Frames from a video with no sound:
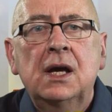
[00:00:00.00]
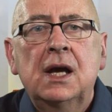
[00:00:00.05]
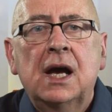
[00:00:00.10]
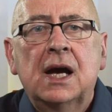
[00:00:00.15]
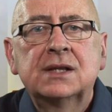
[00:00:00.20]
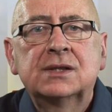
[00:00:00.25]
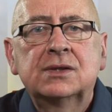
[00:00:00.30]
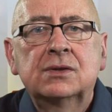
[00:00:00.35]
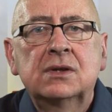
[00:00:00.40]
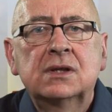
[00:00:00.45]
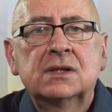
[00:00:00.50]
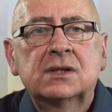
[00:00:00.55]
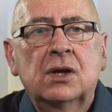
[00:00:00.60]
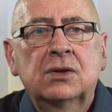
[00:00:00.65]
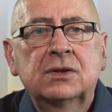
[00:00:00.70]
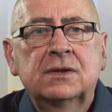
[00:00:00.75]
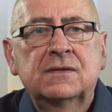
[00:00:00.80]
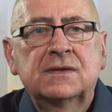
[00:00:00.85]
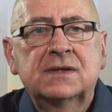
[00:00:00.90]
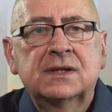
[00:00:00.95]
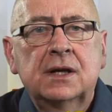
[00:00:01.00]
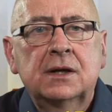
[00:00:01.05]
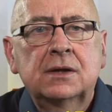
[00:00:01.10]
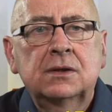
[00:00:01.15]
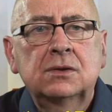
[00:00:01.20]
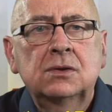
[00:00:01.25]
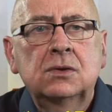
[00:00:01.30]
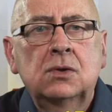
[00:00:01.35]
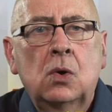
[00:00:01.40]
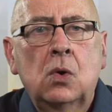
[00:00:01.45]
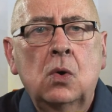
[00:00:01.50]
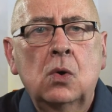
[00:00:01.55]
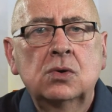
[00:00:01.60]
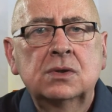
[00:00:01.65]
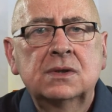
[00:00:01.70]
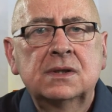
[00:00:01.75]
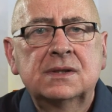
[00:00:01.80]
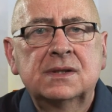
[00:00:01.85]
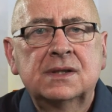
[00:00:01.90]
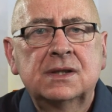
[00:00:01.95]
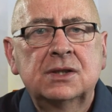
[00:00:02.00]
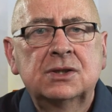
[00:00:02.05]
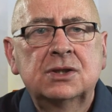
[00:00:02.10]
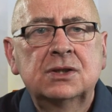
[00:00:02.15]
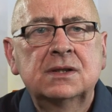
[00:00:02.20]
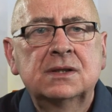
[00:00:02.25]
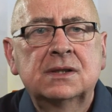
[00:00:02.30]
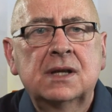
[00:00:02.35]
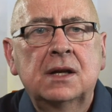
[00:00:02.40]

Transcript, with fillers: as a result of certain court decisions